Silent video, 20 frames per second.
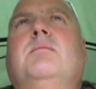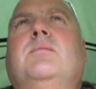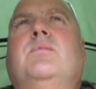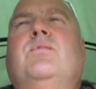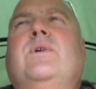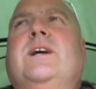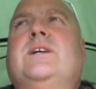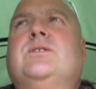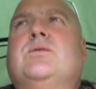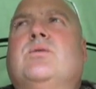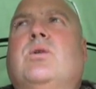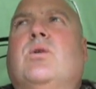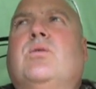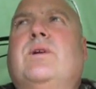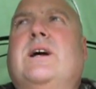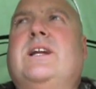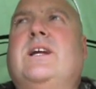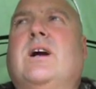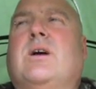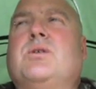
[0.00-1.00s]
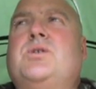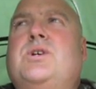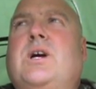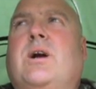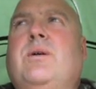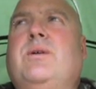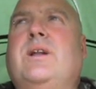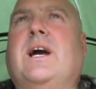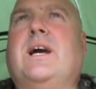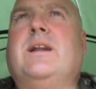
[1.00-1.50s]
Rigs are all ready. I'll show
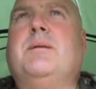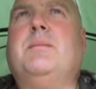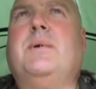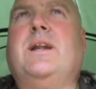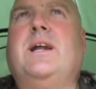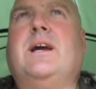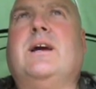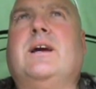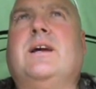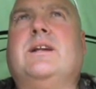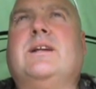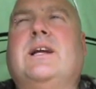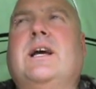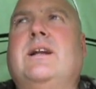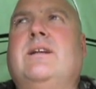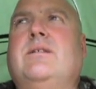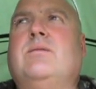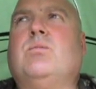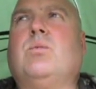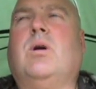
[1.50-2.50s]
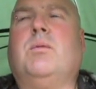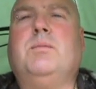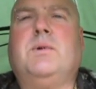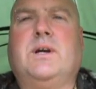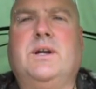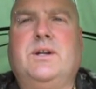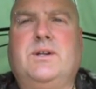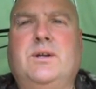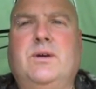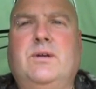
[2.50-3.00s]
you that in a minute, and then what I'm
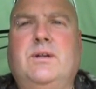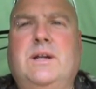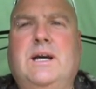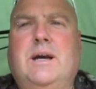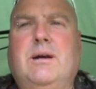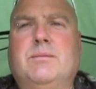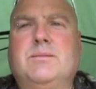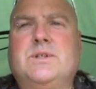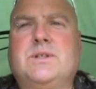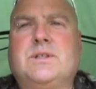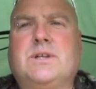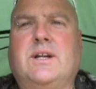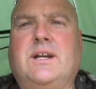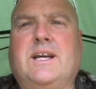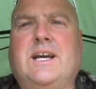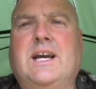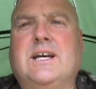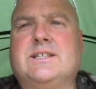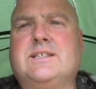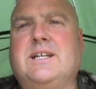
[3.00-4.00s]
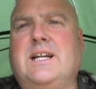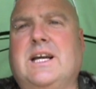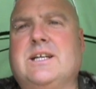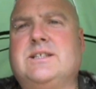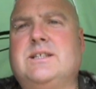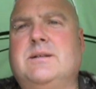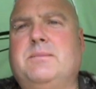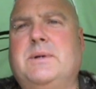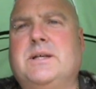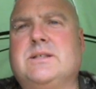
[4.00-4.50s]
going to do now, I'm just going to get a
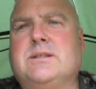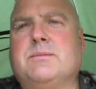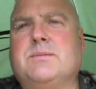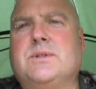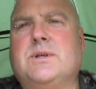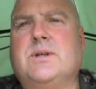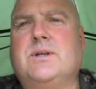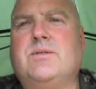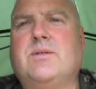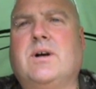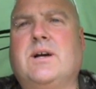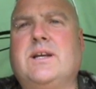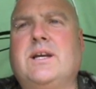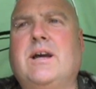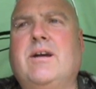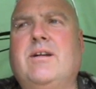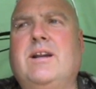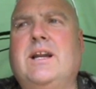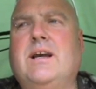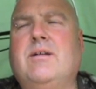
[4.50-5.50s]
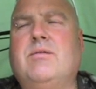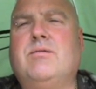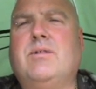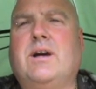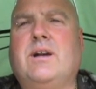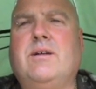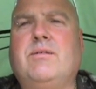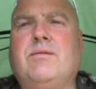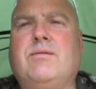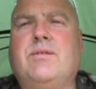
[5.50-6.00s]
selection of bits I'm doing, right, yeah, and
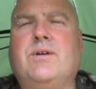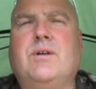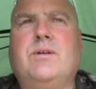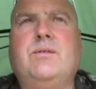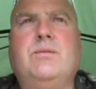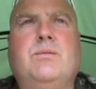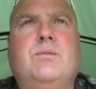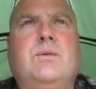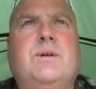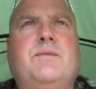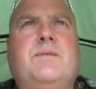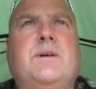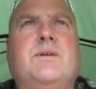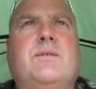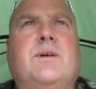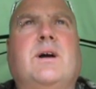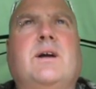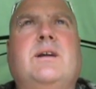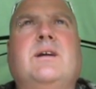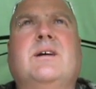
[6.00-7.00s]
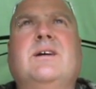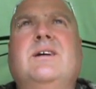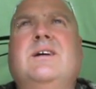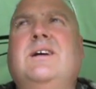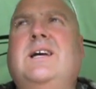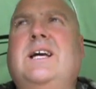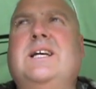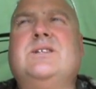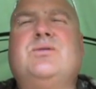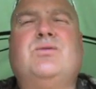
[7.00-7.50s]
run it through with you, right.
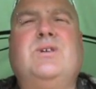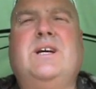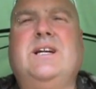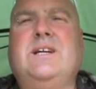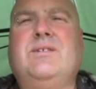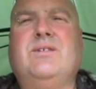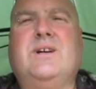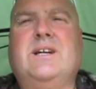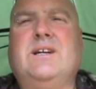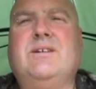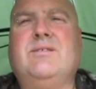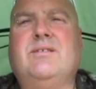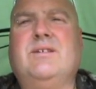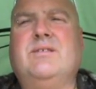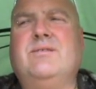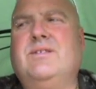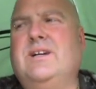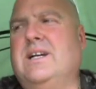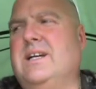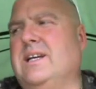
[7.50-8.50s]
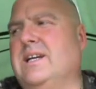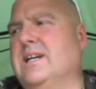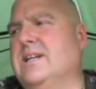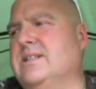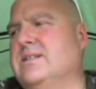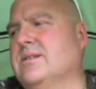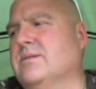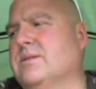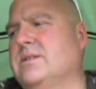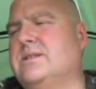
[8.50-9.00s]
It's really
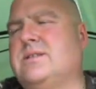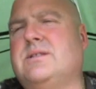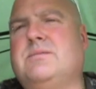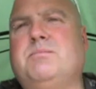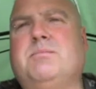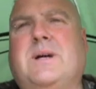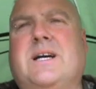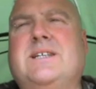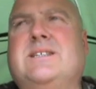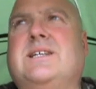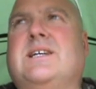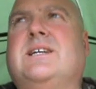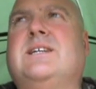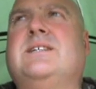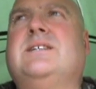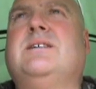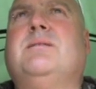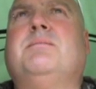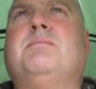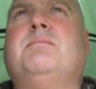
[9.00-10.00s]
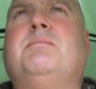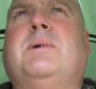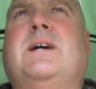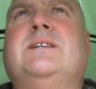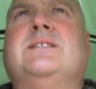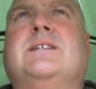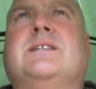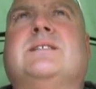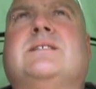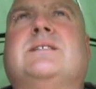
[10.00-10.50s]
easy, which is
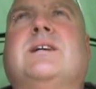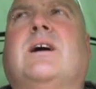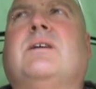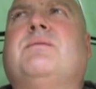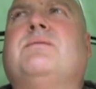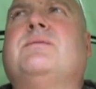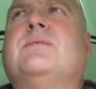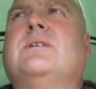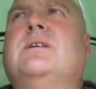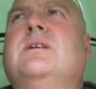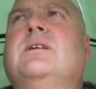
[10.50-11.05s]
basic stuff,